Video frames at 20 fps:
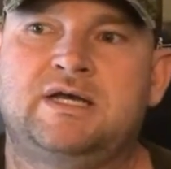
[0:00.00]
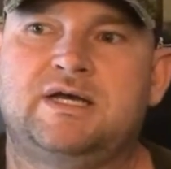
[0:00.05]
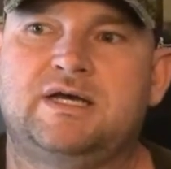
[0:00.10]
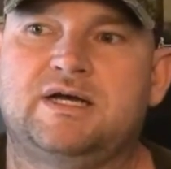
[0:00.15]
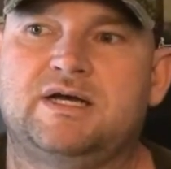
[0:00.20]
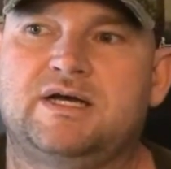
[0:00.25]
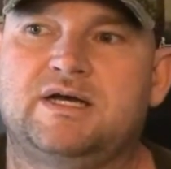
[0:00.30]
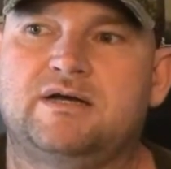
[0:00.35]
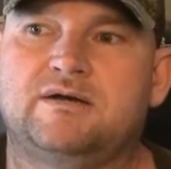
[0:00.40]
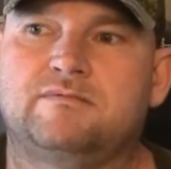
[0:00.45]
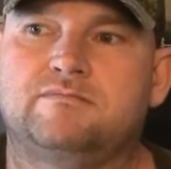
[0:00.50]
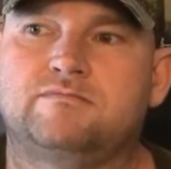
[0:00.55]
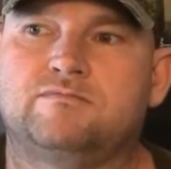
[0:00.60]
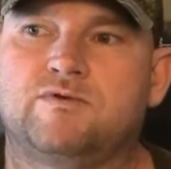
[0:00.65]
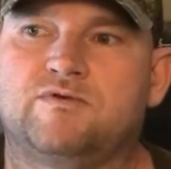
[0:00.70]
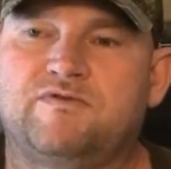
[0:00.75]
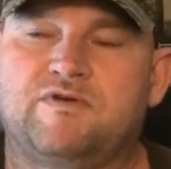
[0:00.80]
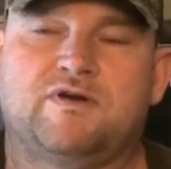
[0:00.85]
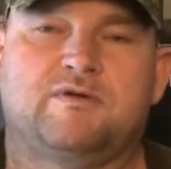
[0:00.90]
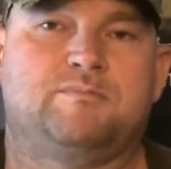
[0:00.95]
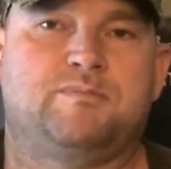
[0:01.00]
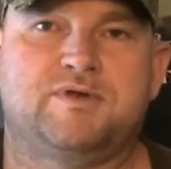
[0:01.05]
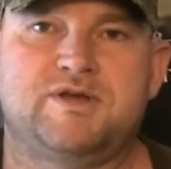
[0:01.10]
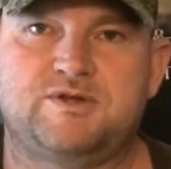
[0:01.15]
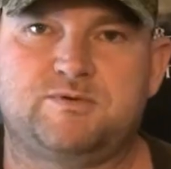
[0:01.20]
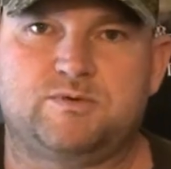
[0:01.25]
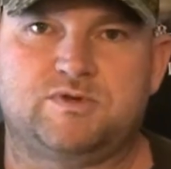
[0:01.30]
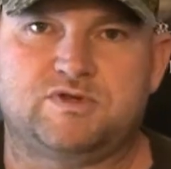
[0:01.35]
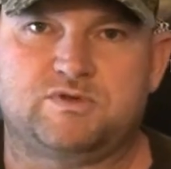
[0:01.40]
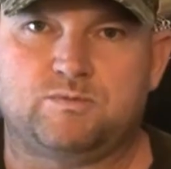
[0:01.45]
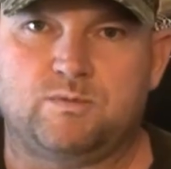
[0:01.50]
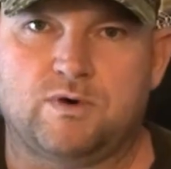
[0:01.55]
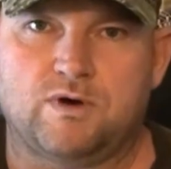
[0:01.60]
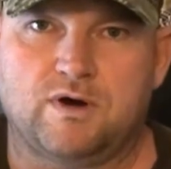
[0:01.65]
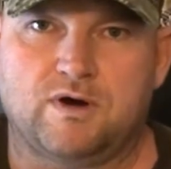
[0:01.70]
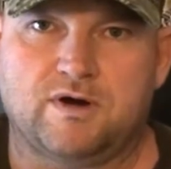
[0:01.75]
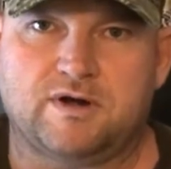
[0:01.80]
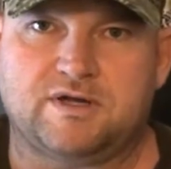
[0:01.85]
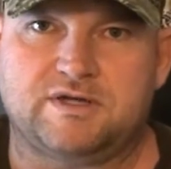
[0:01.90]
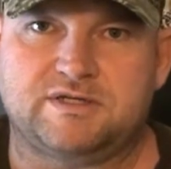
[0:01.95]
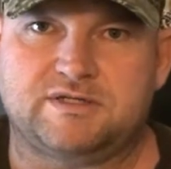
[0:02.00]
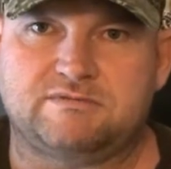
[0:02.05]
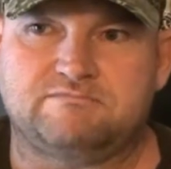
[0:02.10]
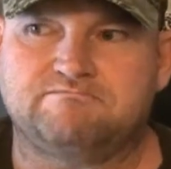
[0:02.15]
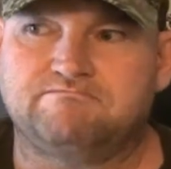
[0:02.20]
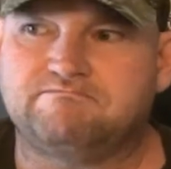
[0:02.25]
We're very pleased with his work. He's